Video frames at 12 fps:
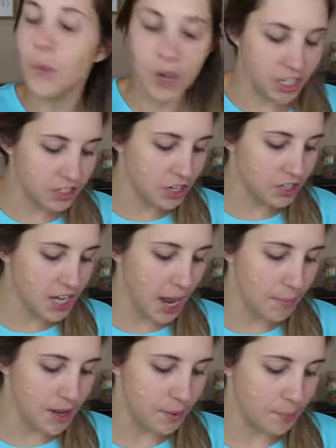We're gonna start
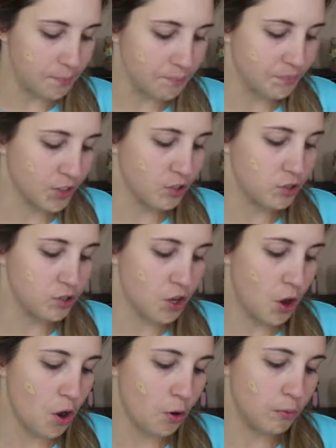tapping.
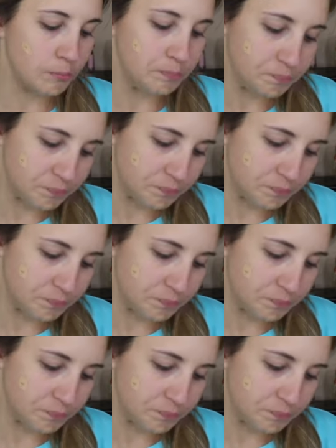So